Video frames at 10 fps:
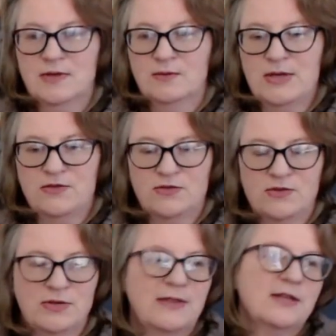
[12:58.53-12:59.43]
went through,
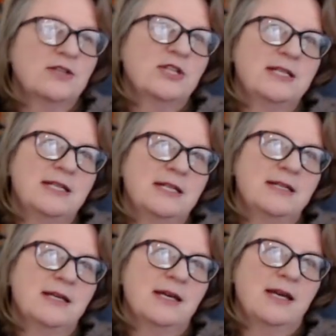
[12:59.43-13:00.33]
and I think she did
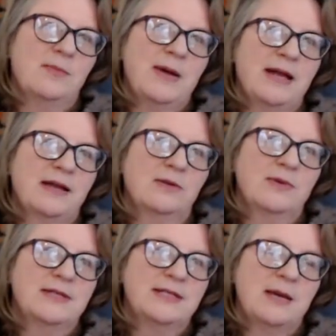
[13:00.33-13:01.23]
alpaca
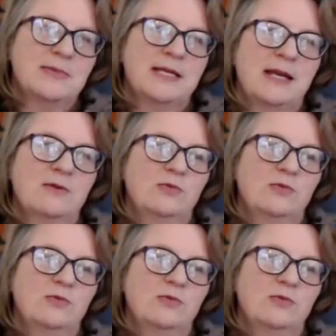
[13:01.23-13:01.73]
with 10%